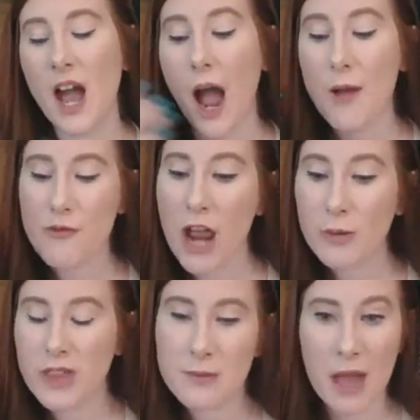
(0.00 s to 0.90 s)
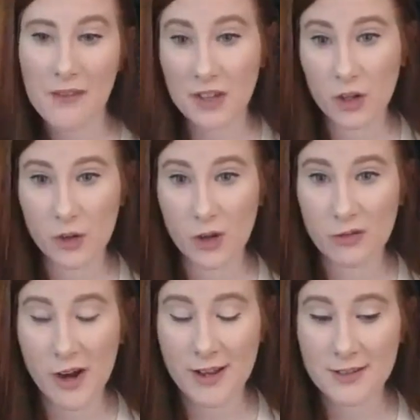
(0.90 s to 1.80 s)
I'm fine with him having a
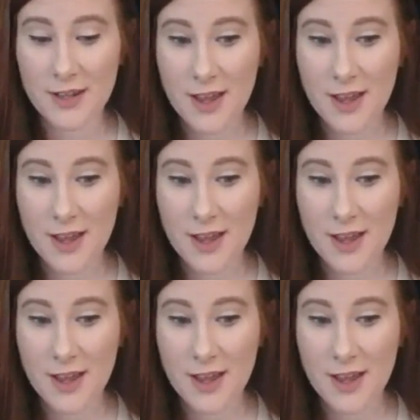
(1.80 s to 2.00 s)
girlfriend